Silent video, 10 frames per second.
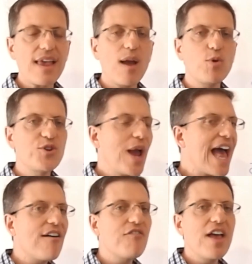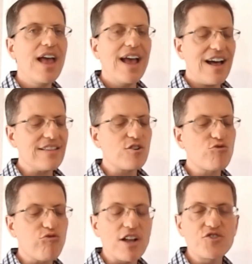And when you have a
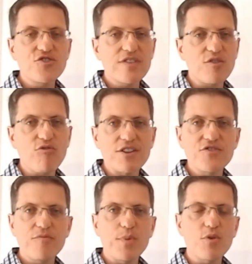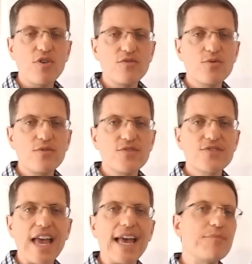crutch, the crutch of Miracle
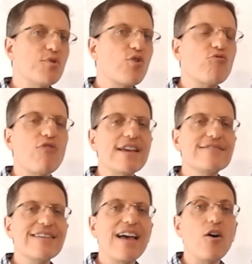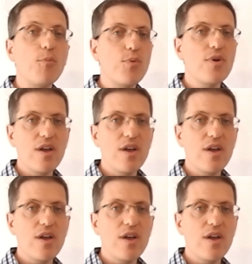Noodles and Miracle Rice to help